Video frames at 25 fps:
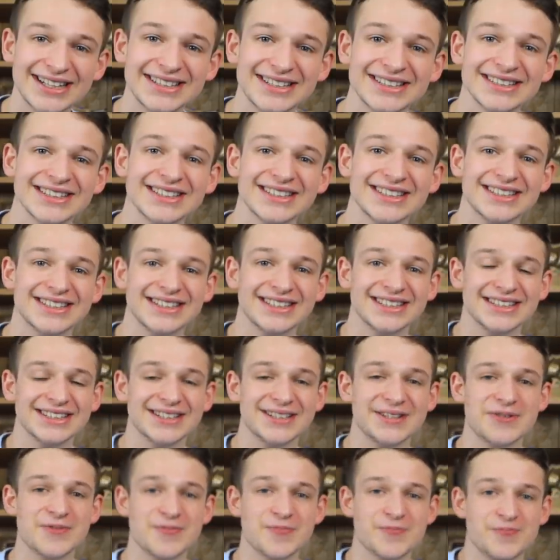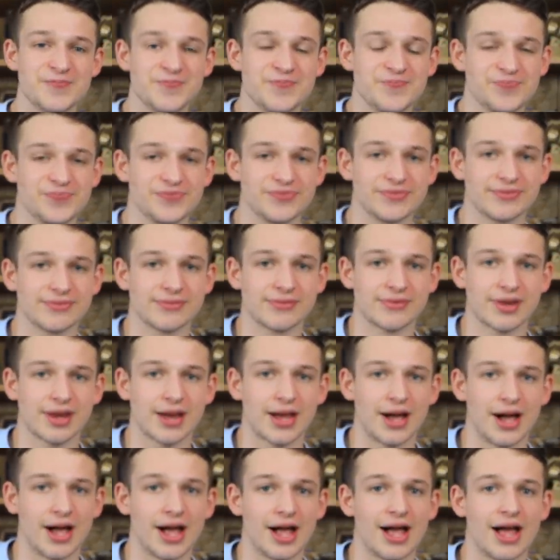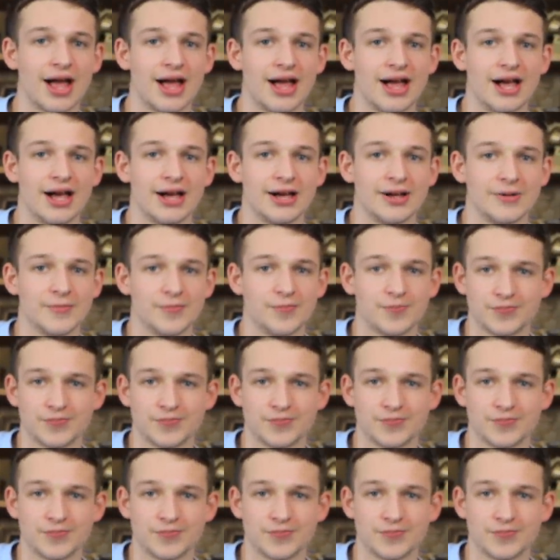No words are spoken by the person on screen.